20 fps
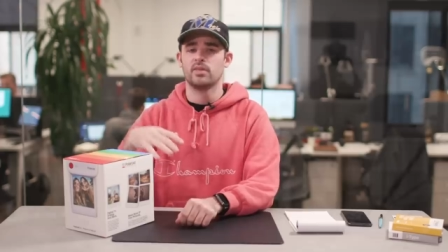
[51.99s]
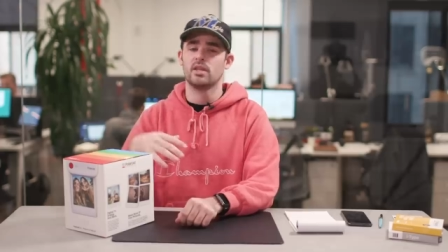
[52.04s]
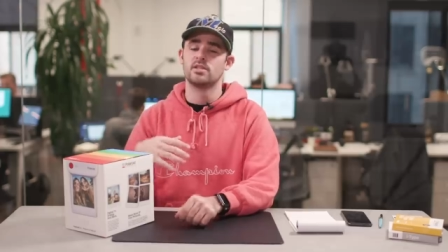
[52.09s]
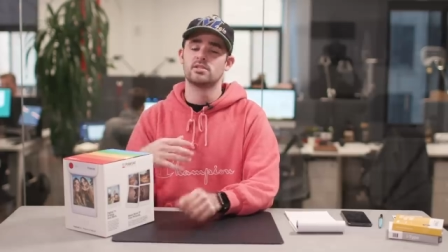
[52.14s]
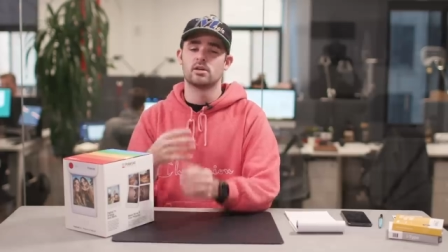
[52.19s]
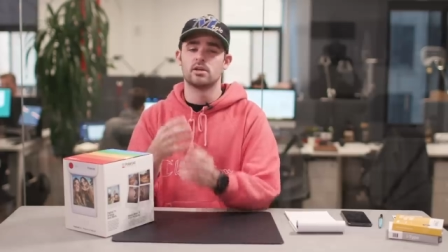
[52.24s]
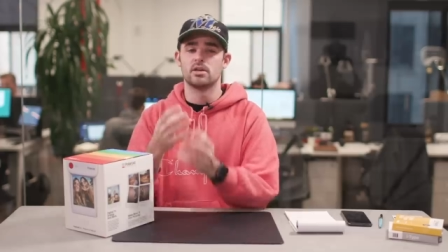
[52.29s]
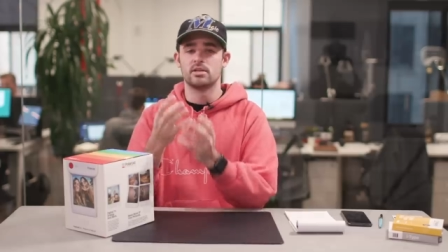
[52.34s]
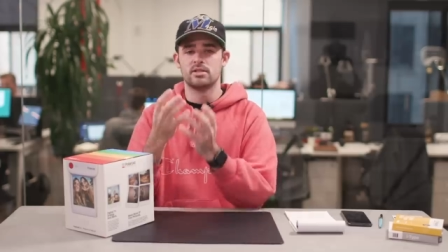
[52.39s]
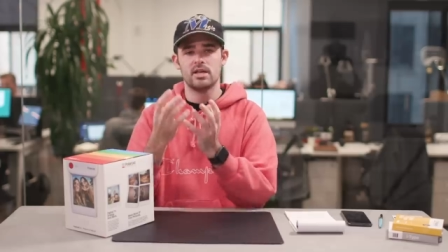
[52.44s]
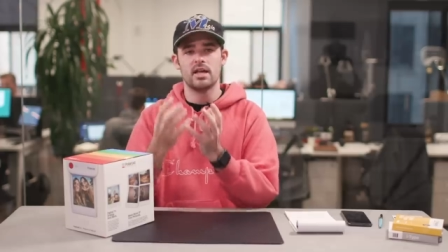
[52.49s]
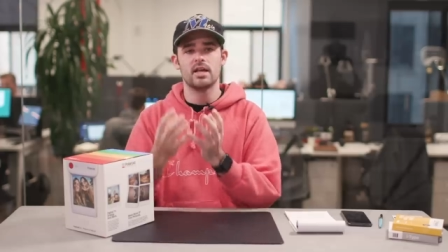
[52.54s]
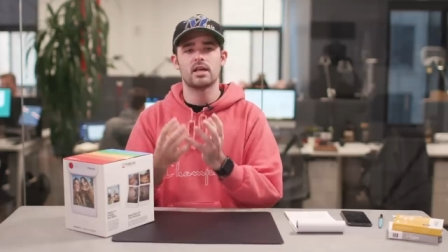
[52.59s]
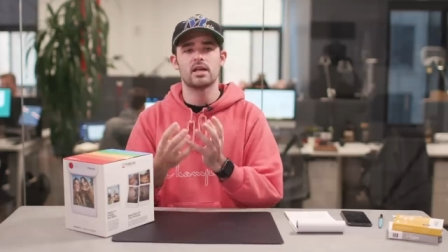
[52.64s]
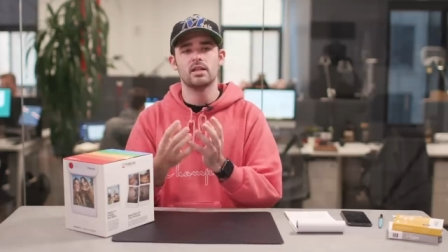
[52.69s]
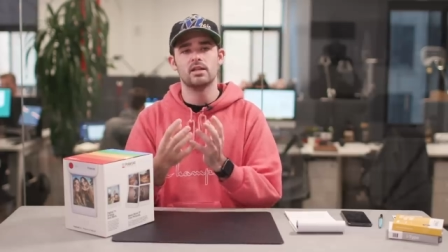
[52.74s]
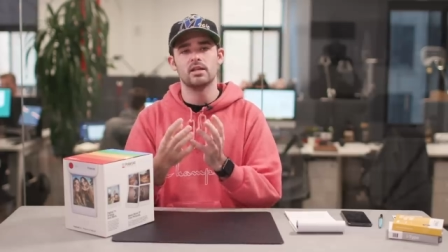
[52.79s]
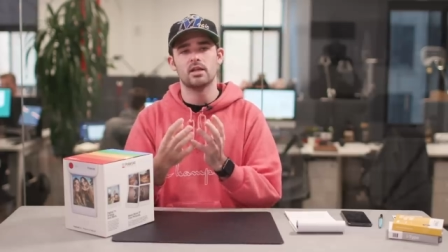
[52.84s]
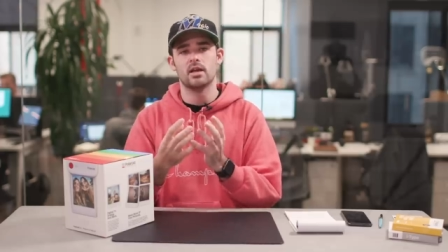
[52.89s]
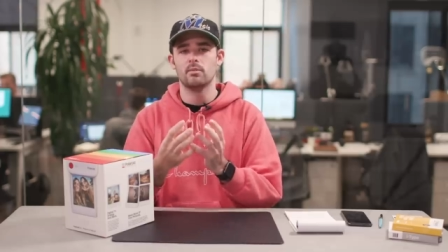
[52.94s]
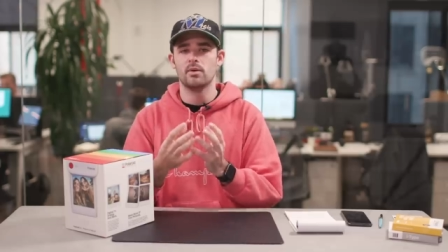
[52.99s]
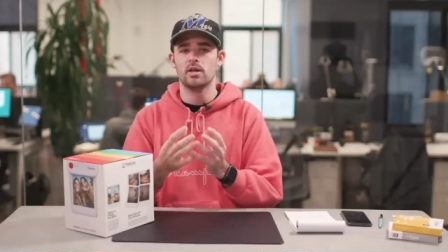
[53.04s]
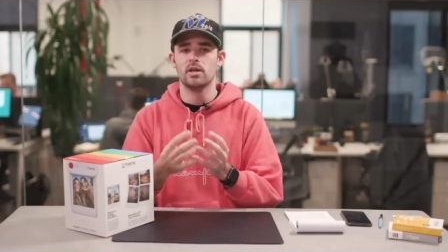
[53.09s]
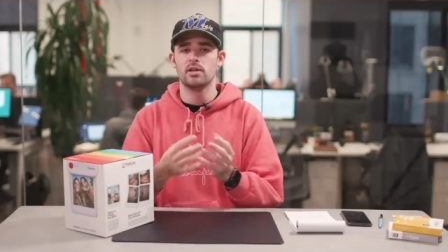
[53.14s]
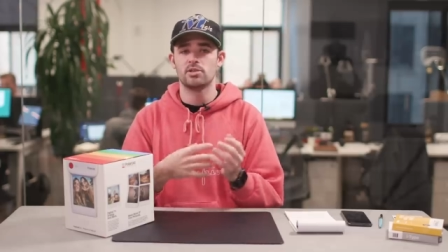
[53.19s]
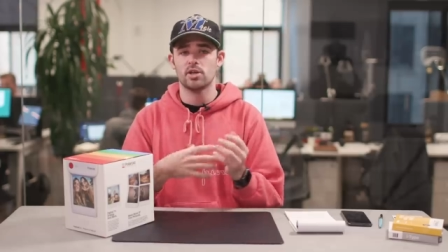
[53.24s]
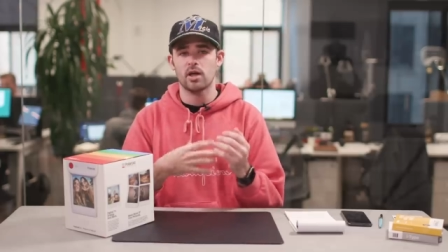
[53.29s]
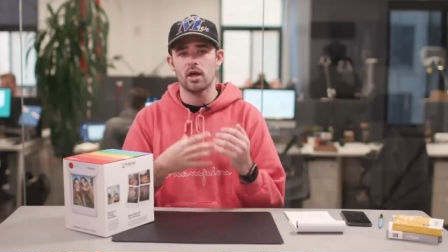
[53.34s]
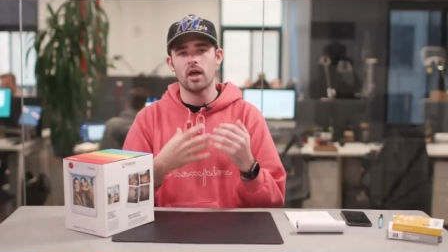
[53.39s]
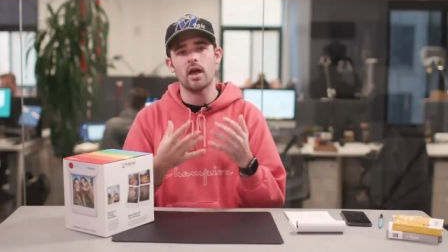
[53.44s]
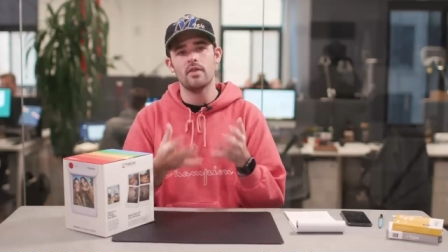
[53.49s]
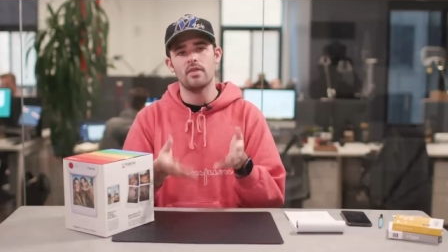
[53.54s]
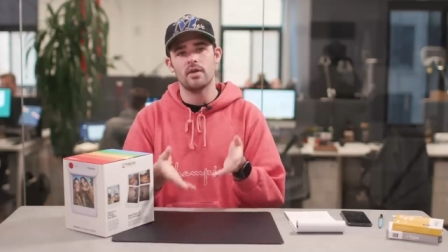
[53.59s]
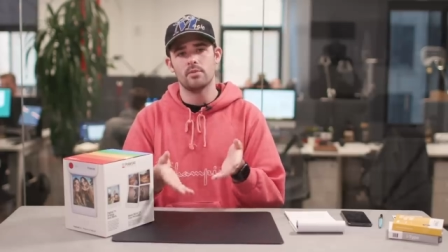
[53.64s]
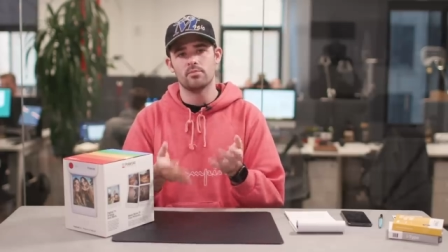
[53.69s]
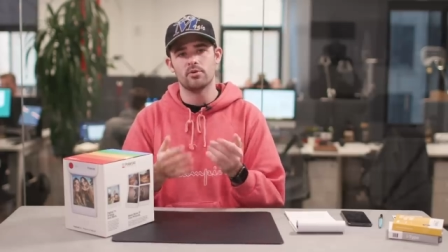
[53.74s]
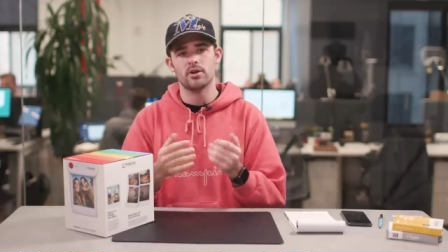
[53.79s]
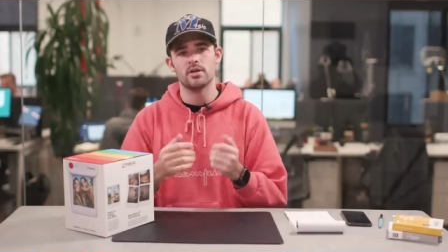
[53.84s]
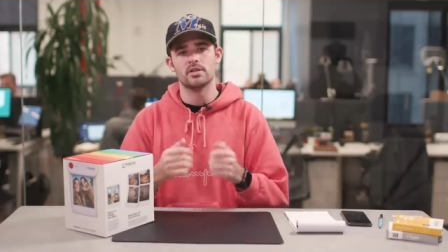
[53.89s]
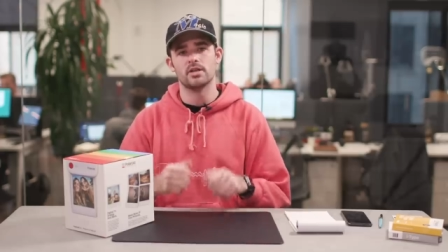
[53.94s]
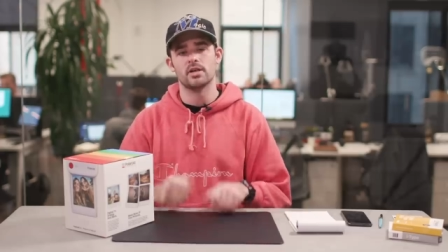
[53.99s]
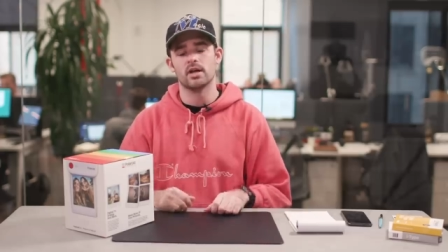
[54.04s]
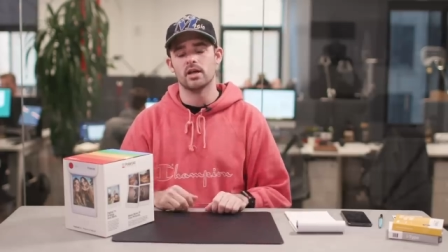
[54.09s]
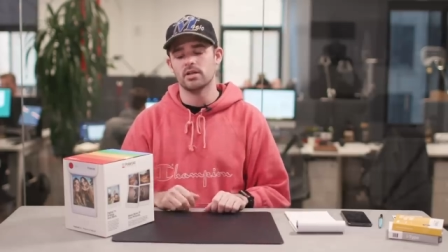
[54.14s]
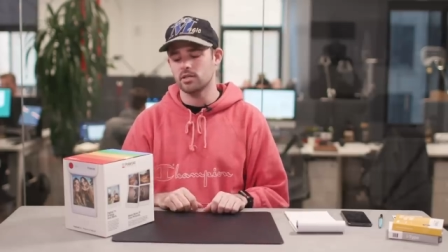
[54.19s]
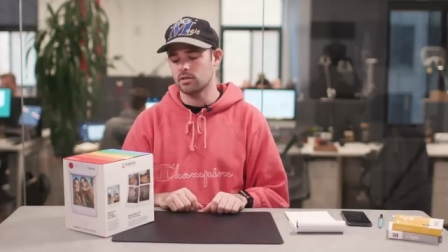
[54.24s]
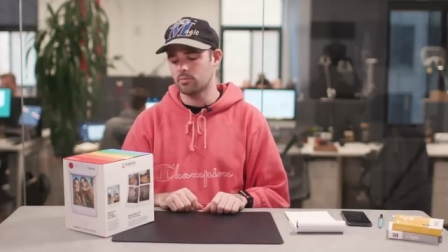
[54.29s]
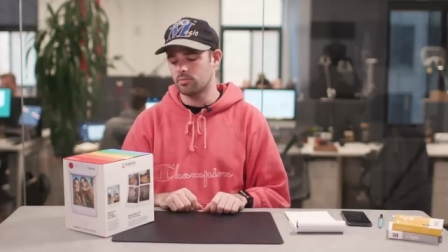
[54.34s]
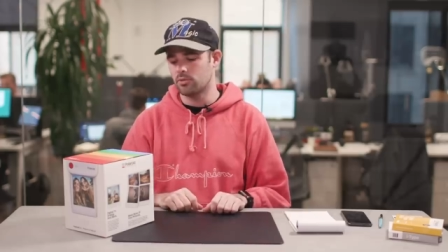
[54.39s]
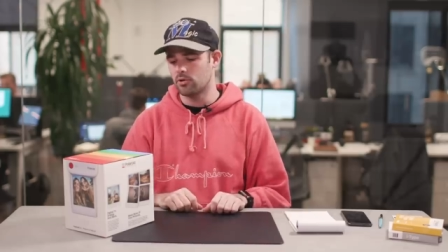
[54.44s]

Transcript: that's gonna take in the image and then print it onto the